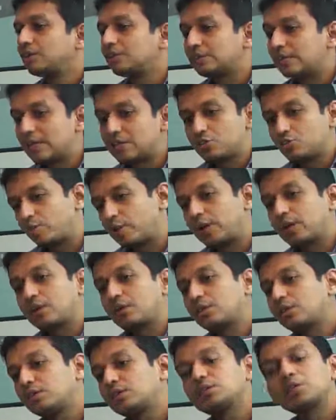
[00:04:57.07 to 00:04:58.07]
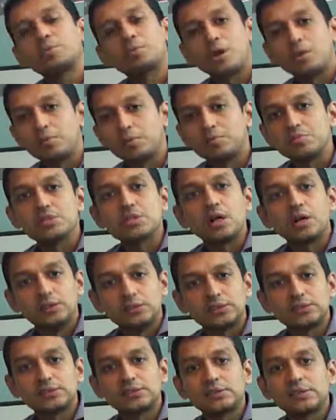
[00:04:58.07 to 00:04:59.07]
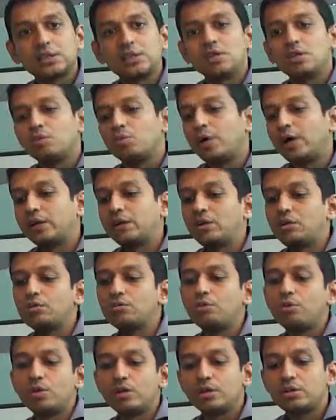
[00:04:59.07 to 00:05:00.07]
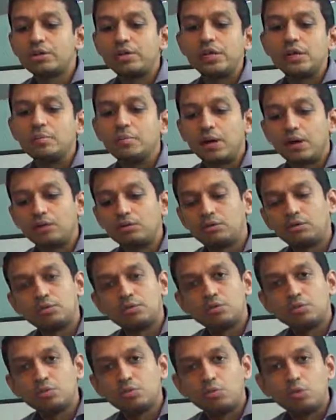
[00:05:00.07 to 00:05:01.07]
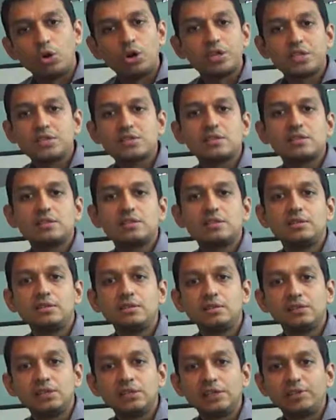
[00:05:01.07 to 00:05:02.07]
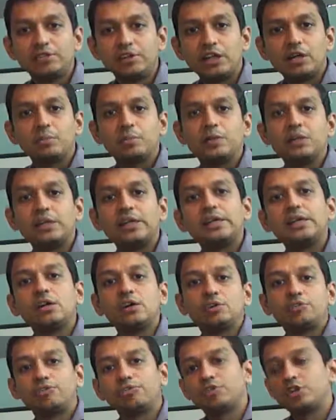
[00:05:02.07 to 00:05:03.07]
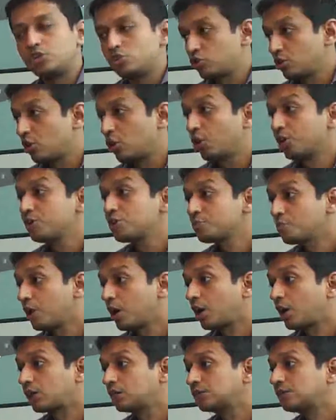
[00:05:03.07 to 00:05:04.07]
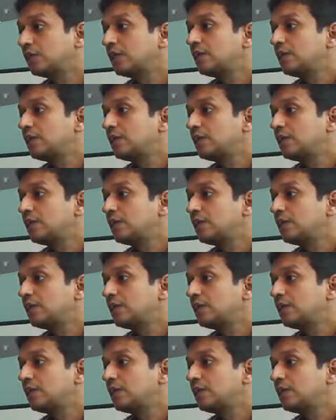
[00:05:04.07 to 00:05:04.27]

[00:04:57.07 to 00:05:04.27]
That's where the problem starts. Why not go and read about what is the availability of insurance products